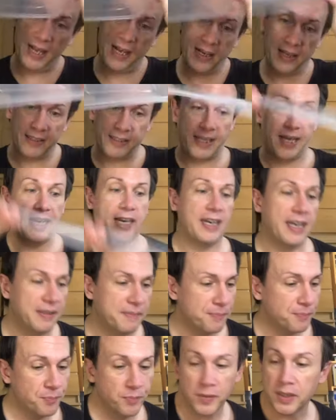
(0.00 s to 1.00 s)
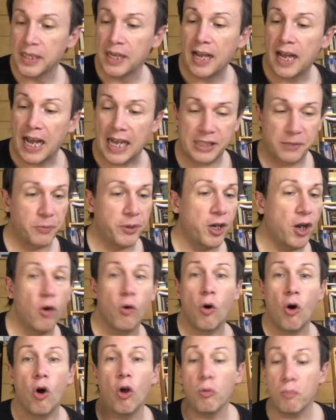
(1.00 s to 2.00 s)
container. As we know,
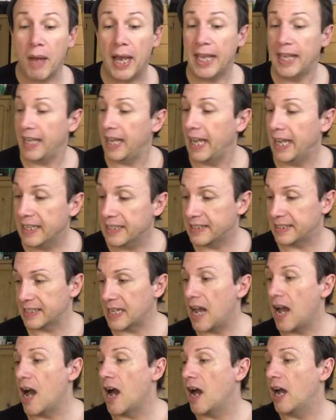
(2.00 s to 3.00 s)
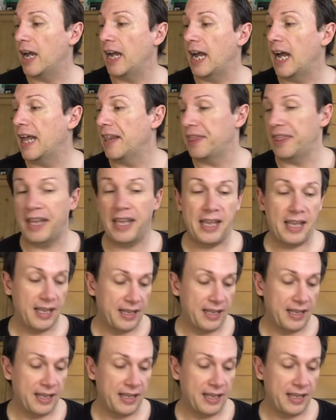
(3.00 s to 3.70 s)
all my kits are at the